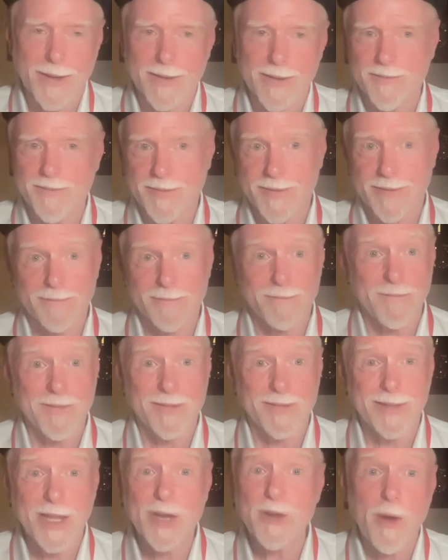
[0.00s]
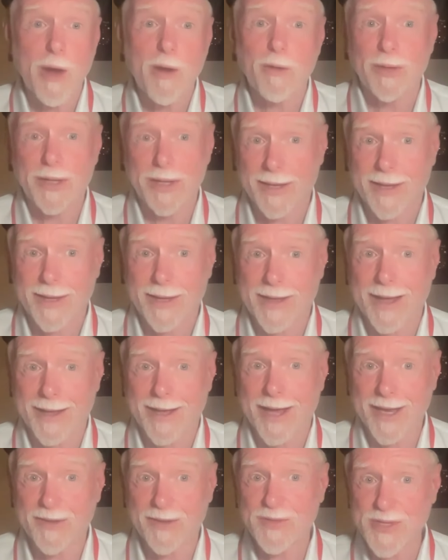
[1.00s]
of literally
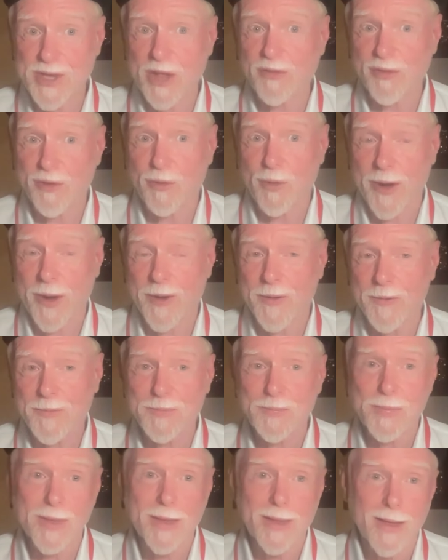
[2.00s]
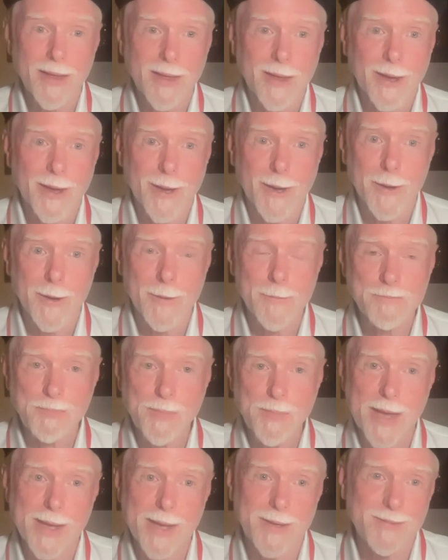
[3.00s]
kind of self-aware.
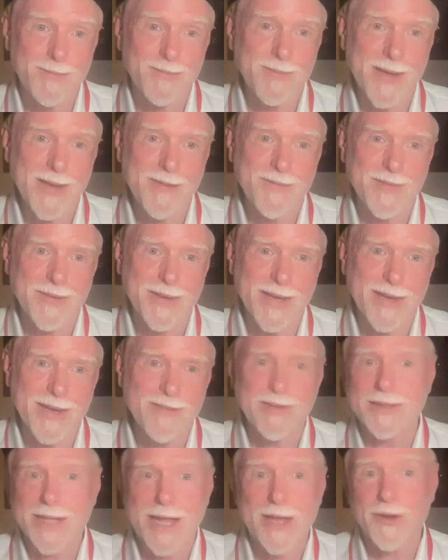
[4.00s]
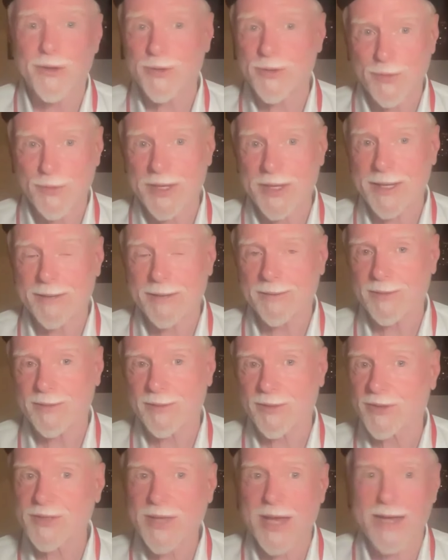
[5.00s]
And even Leonard, when he
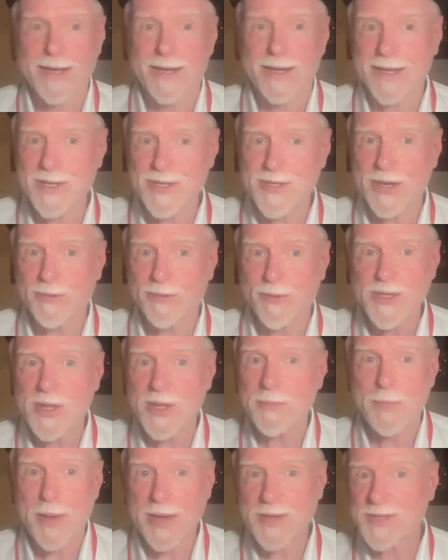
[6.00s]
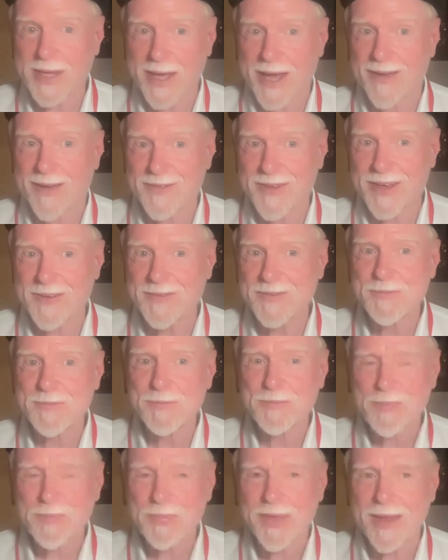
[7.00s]
looked at it, he said it wasn't the best thing I've done.
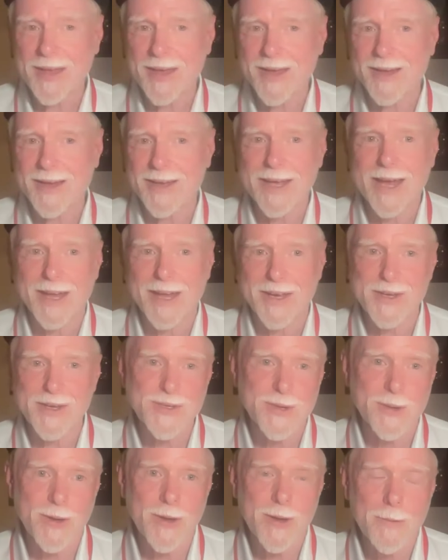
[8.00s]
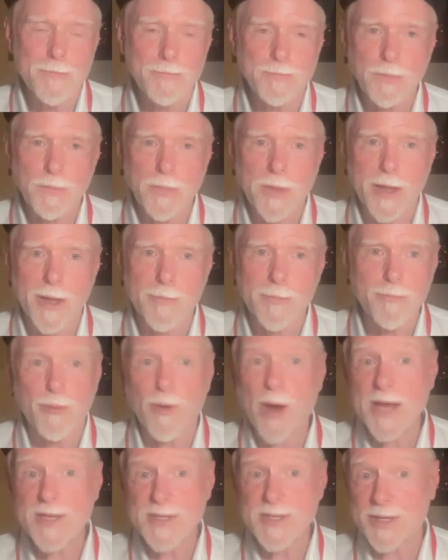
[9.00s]
He got his
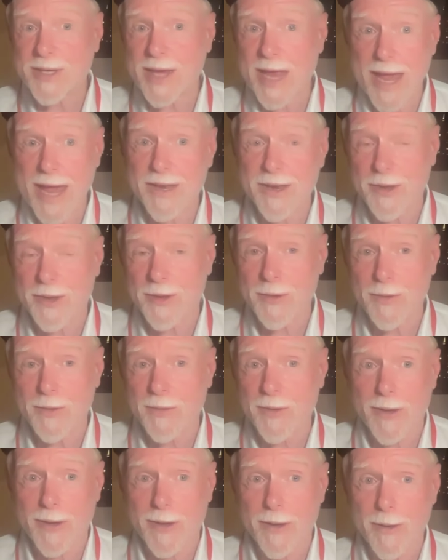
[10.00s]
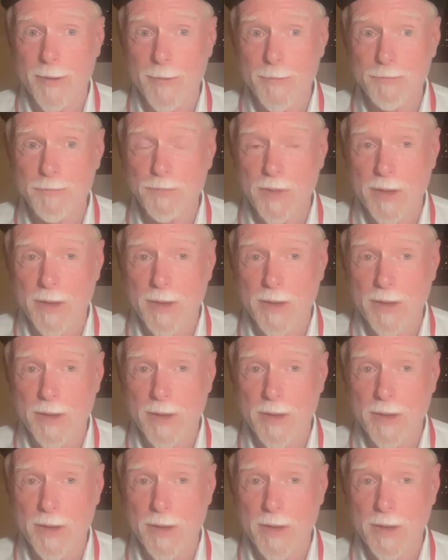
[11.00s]
prize in Canada uh,